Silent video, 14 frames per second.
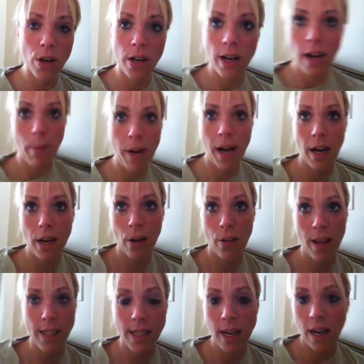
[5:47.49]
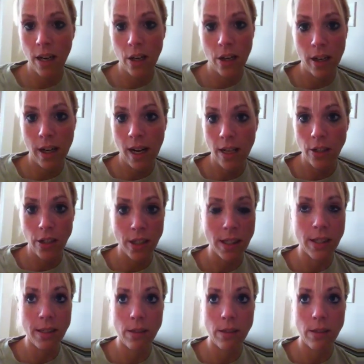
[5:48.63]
And, I mean, I know that's not good.